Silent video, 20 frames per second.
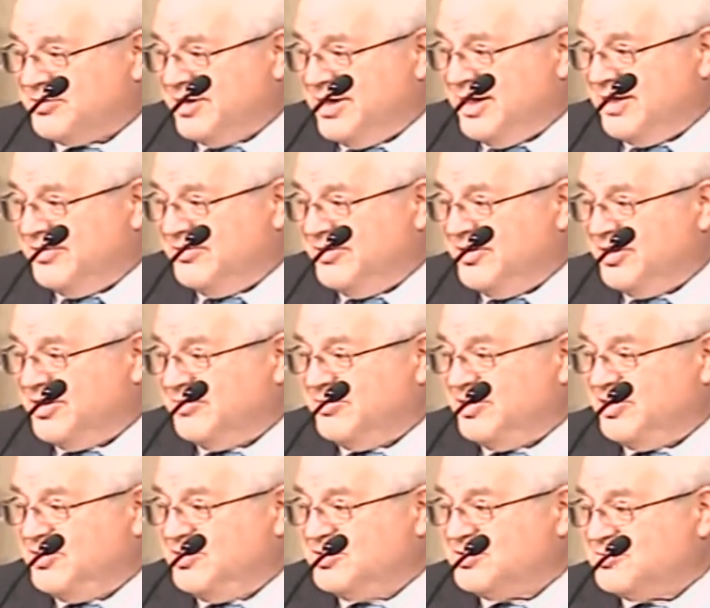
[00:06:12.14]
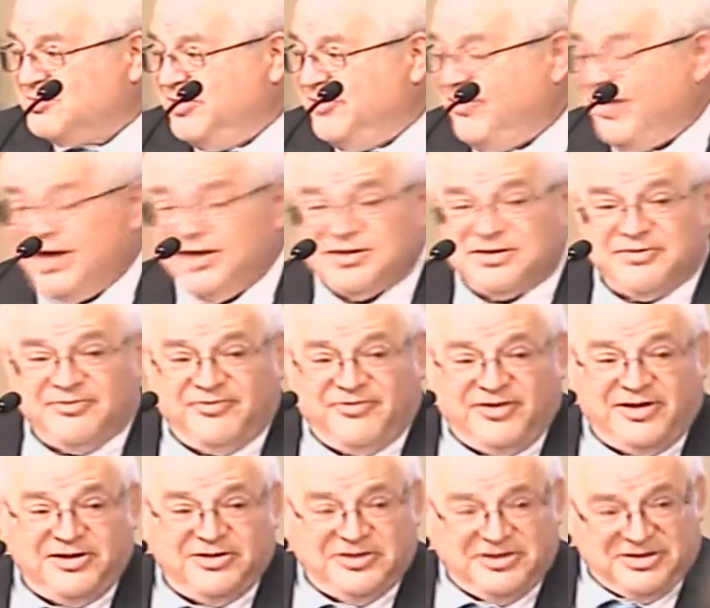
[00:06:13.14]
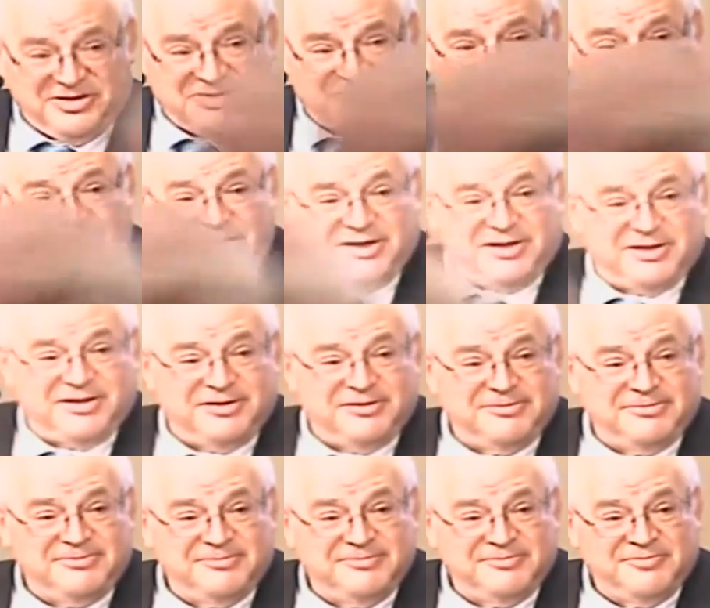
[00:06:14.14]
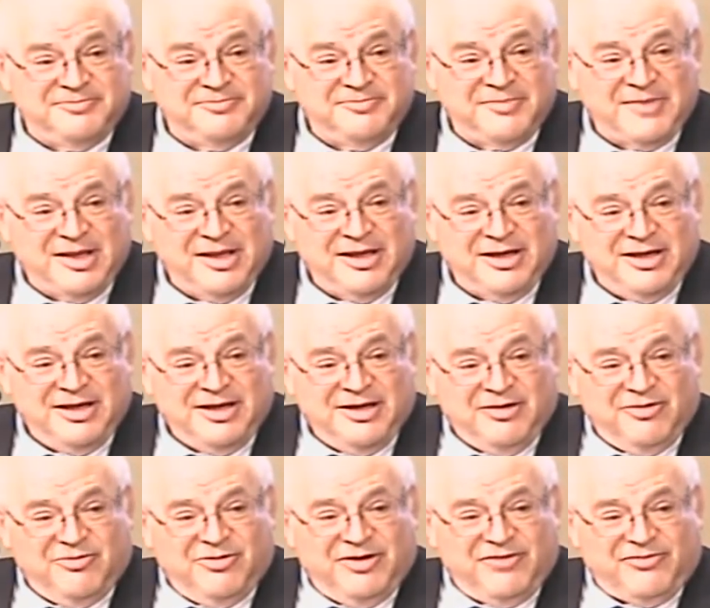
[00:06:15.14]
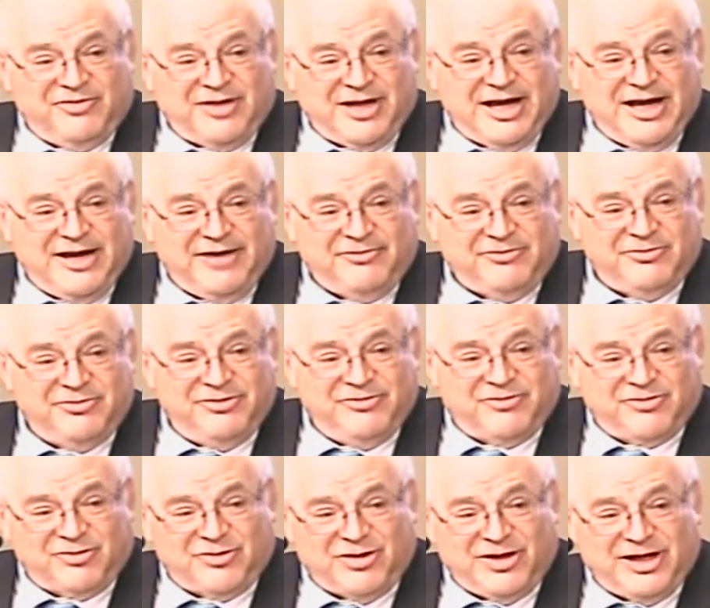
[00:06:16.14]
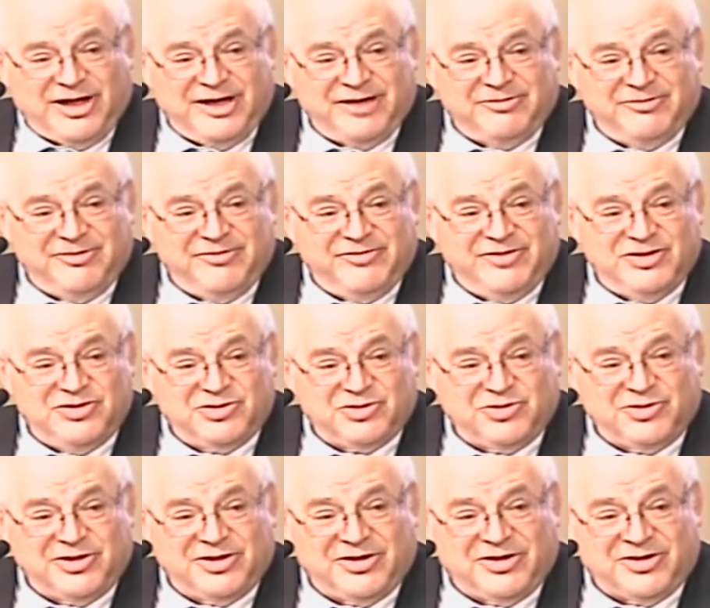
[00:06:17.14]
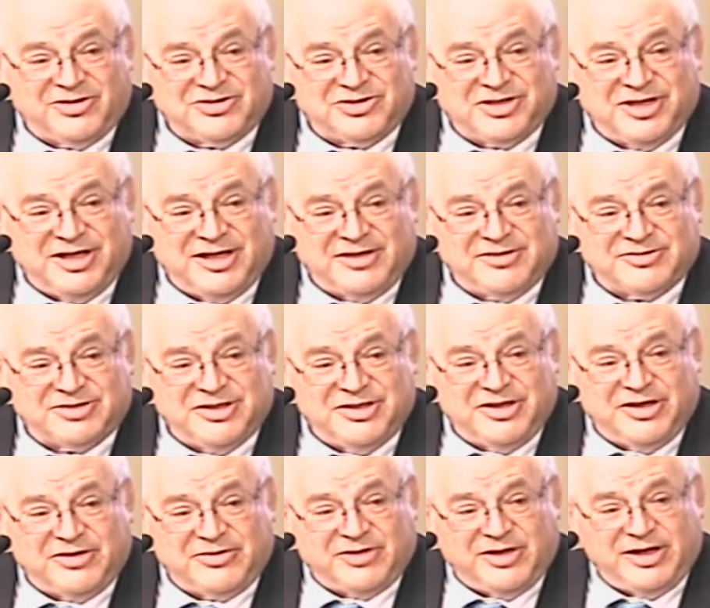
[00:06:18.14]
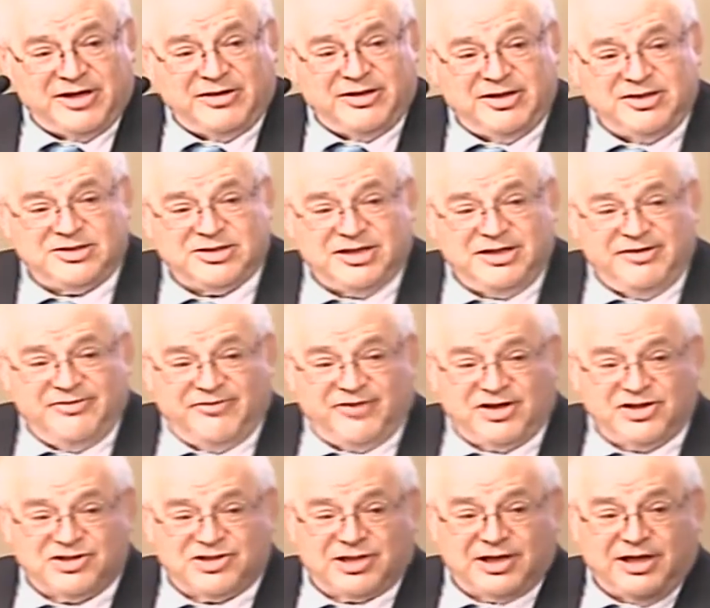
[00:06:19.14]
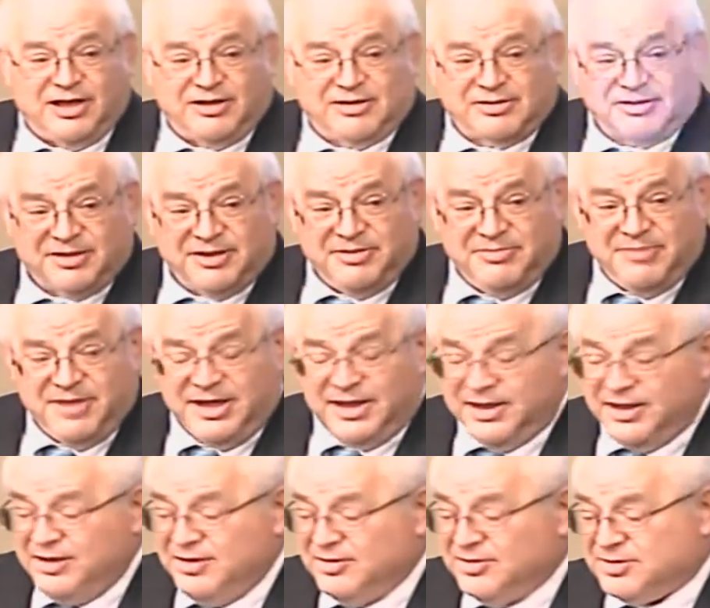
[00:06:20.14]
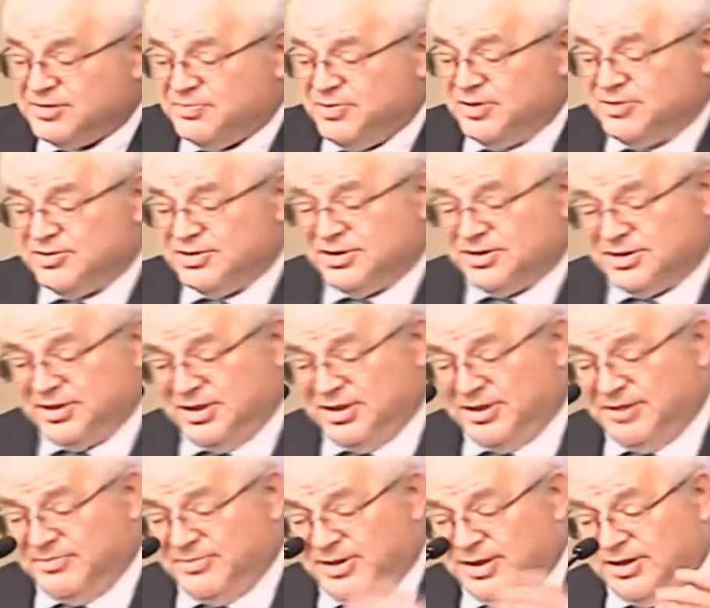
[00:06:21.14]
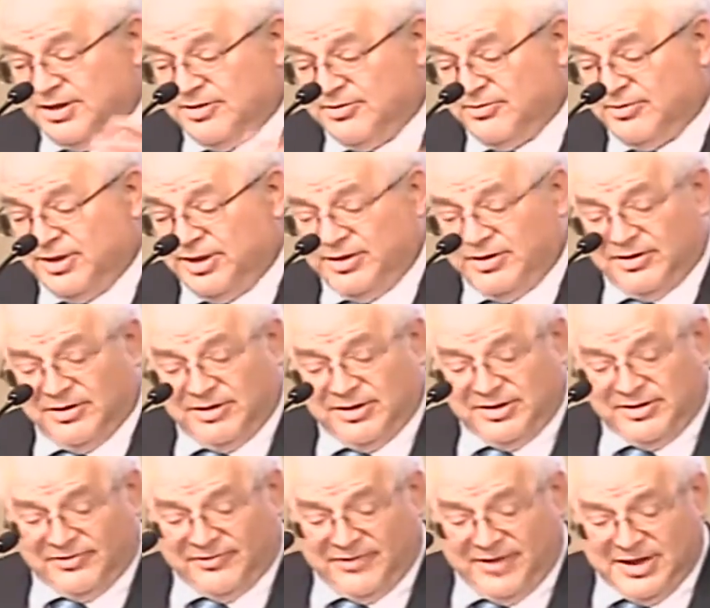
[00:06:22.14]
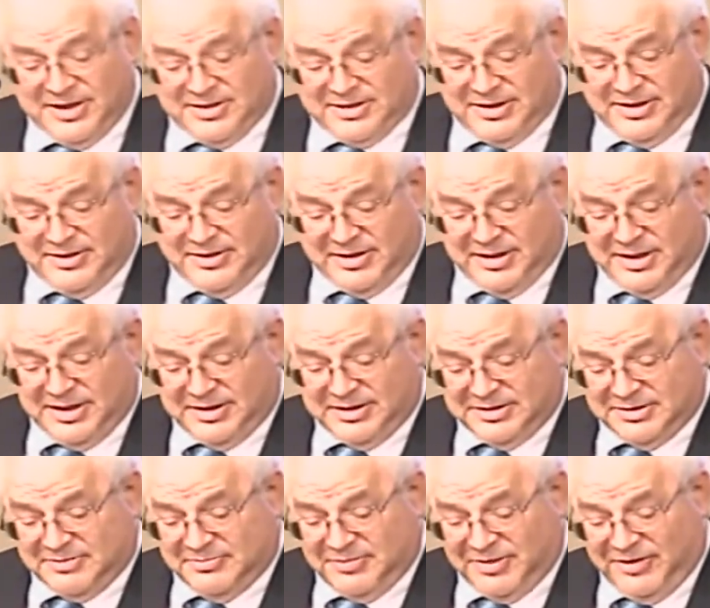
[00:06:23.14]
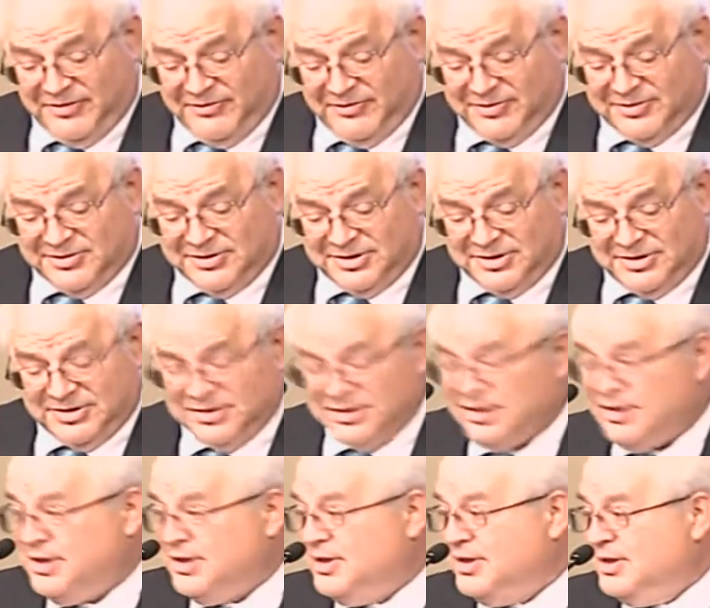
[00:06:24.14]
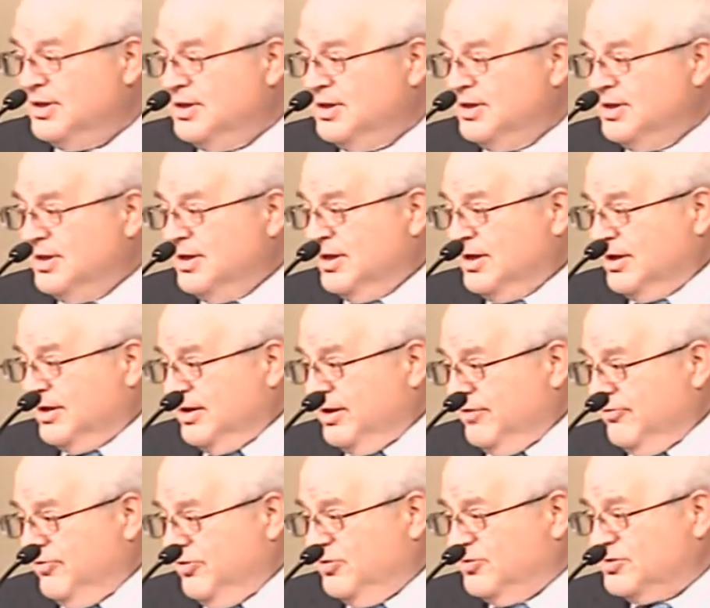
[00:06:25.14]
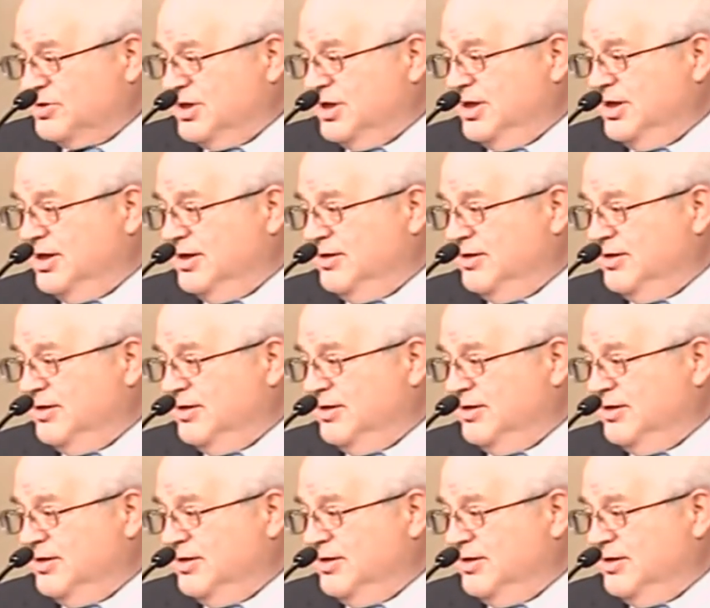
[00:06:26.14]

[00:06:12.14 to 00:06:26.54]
are out there because we've had some fun this week. We've laughed, we've cried, we've enjoyed ourselves and everything. And this isn't a very scholarly meeting. You're supposed to sit up there and read all these fancy things and be foolish. Folks,